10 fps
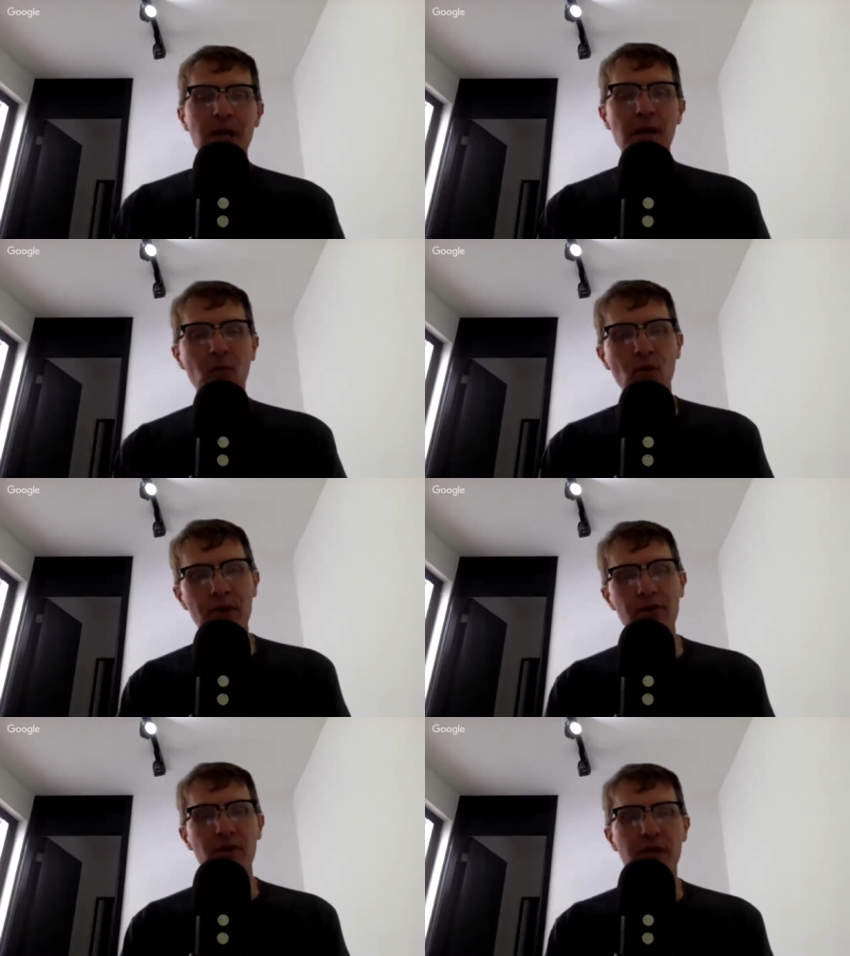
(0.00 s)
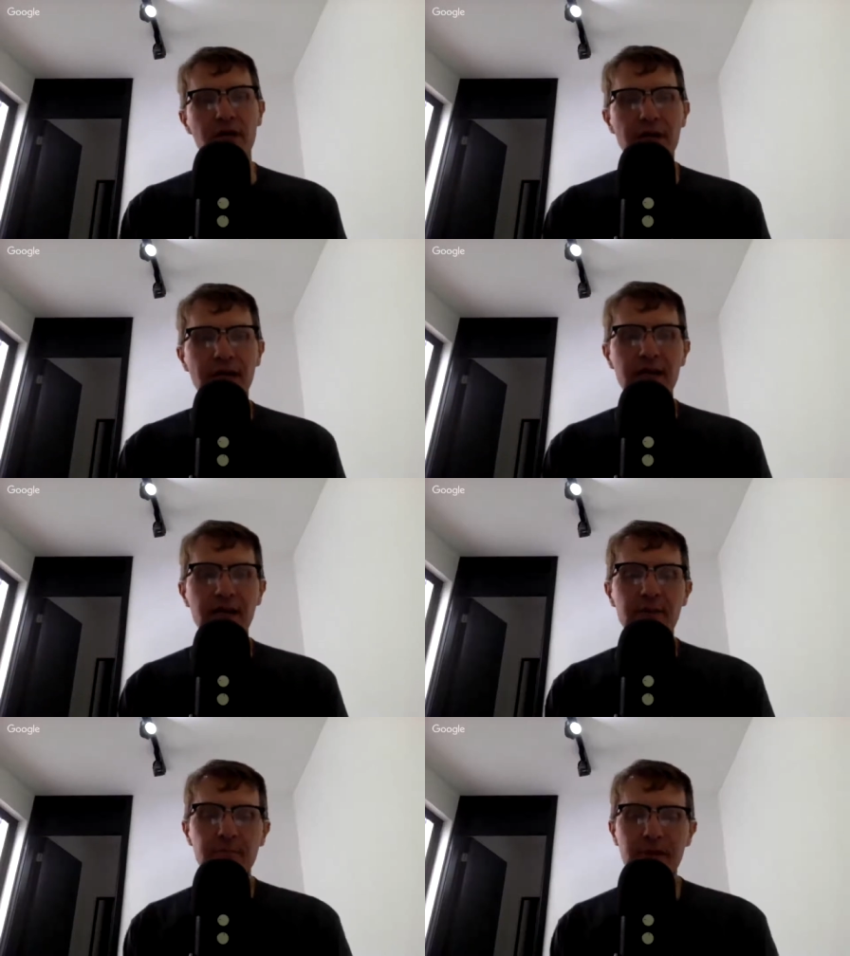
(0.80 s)
I'm wondering,
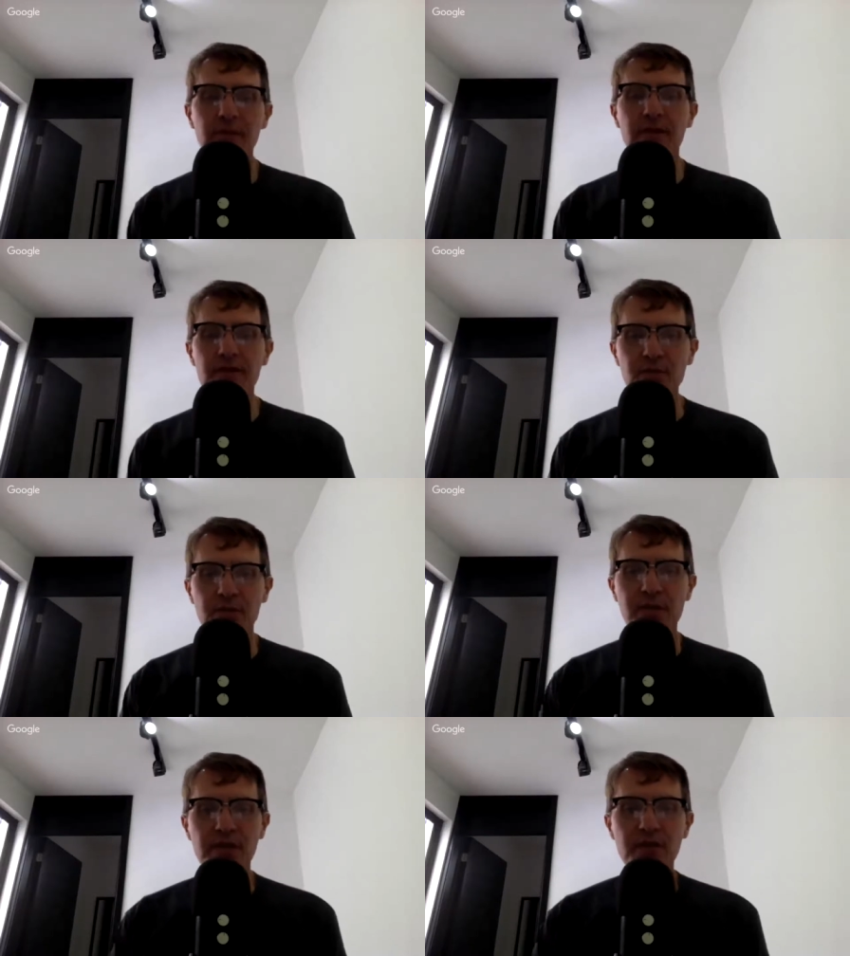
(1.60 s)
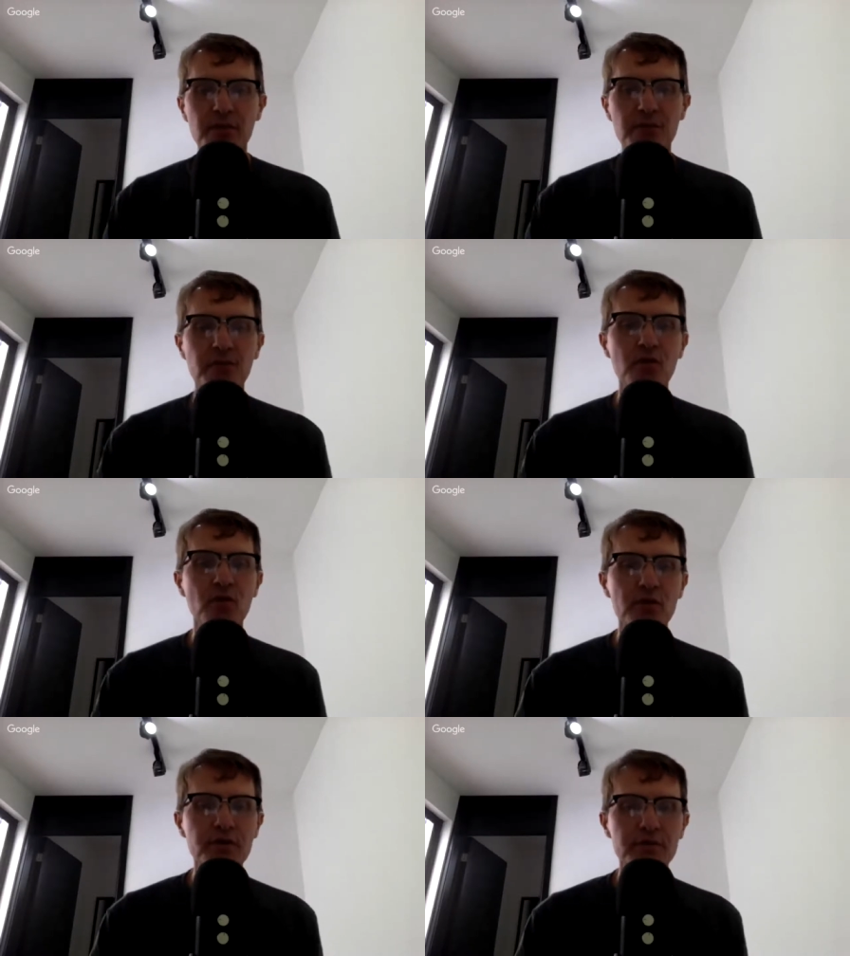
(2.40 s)
and maybe this particular
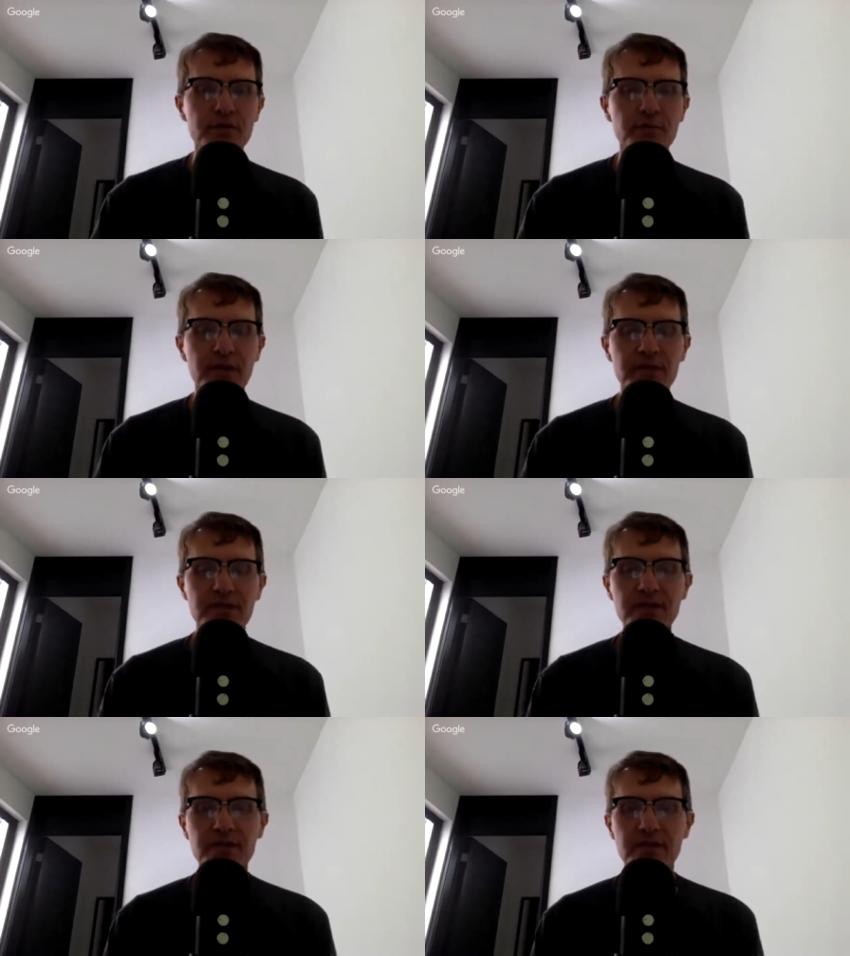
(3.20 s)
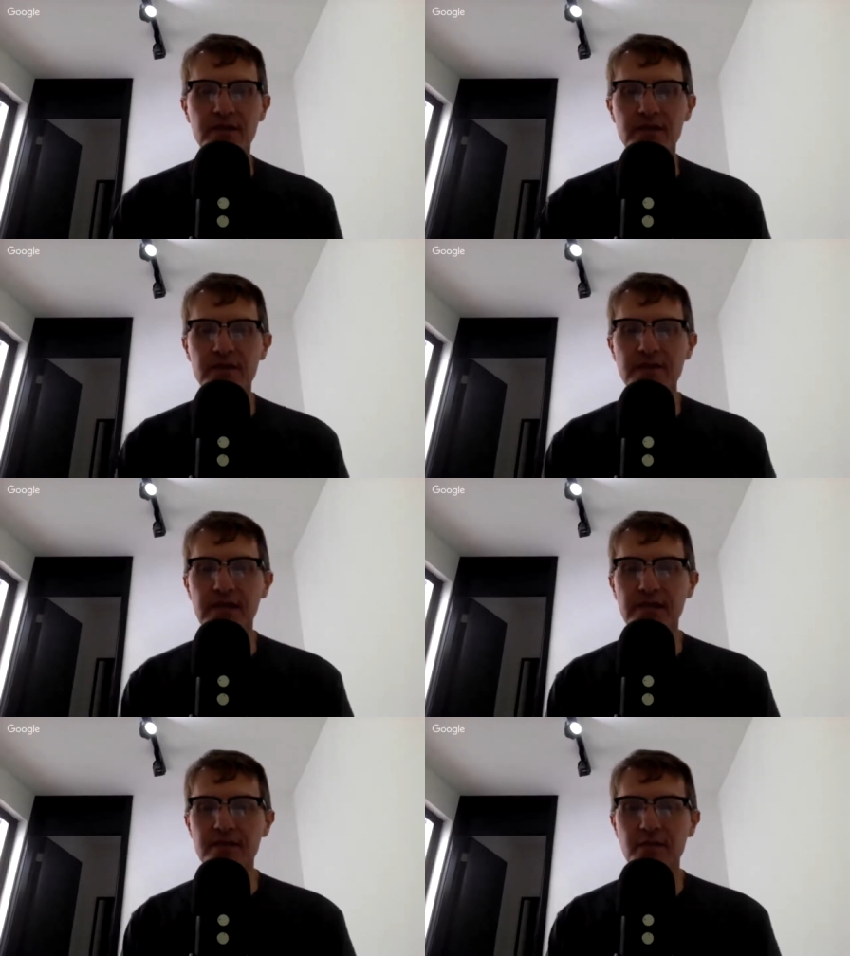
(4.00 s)
course, because this is a
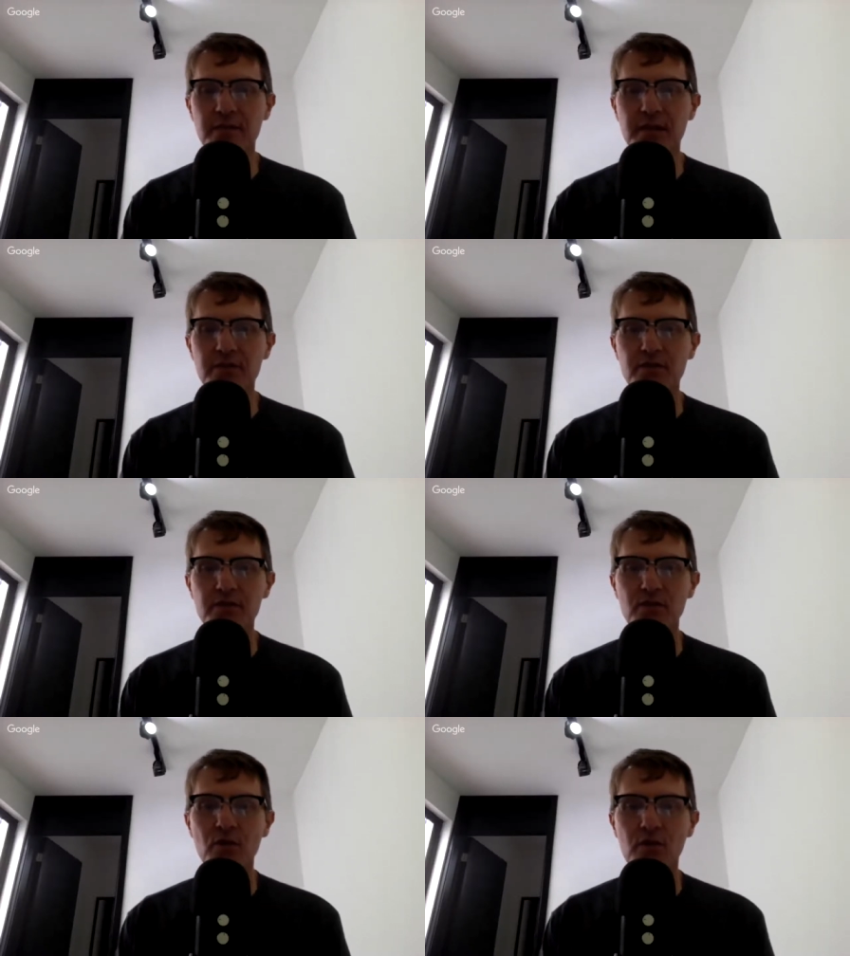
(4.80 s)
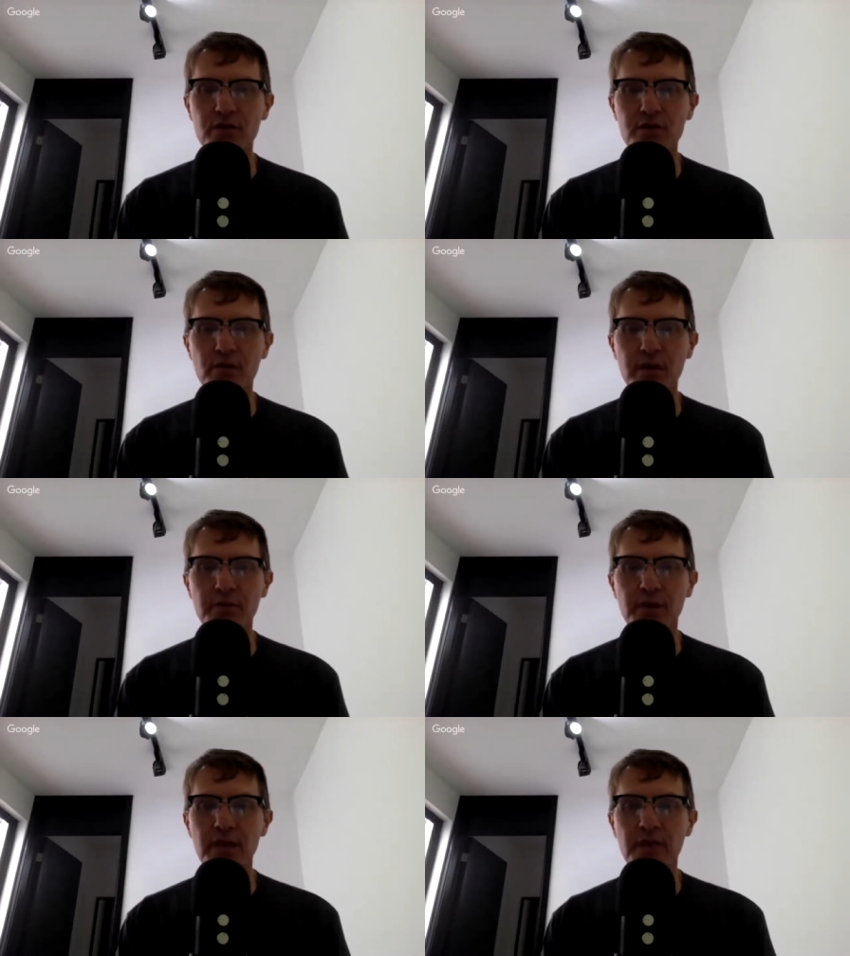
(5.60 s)
second semester course, right,
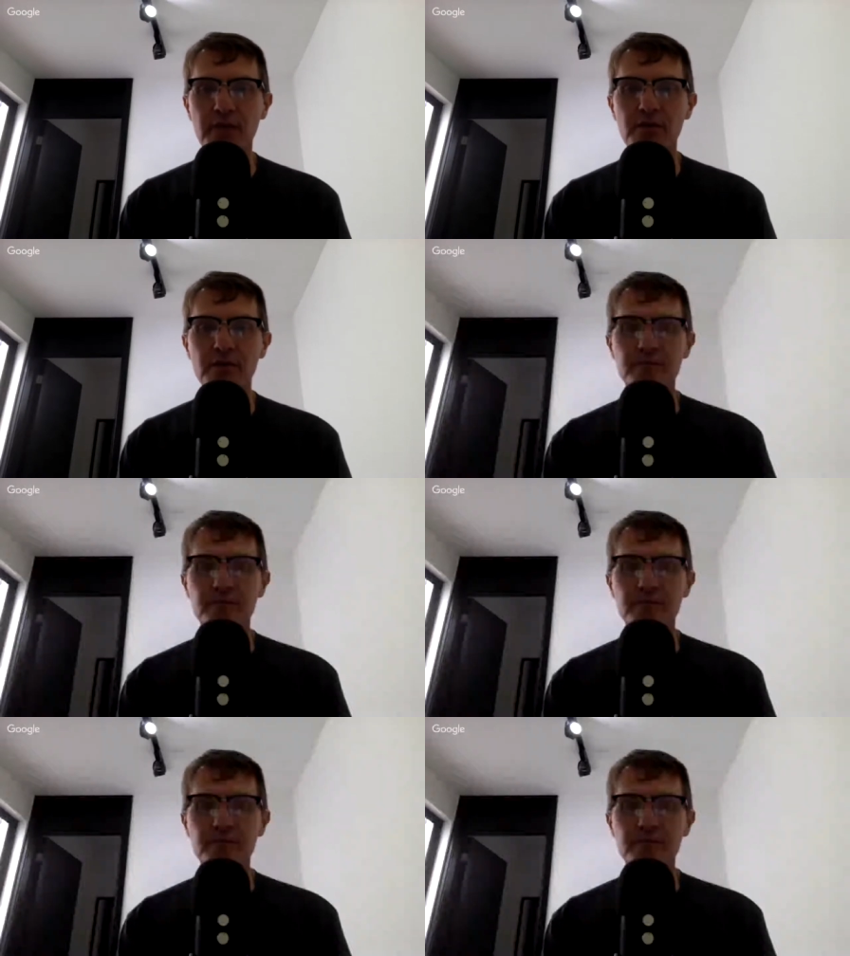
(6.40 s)
Petey, that you're